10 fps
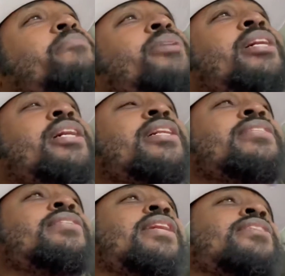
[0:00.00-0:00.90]

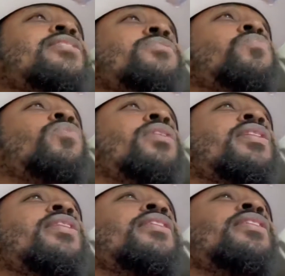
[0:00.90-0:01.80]
because I just want
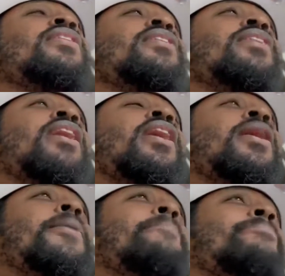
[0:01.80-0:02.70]
to,
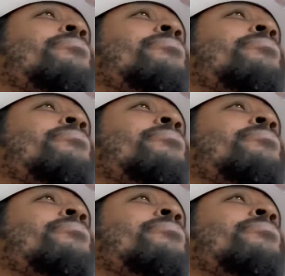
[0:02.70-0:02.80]
um,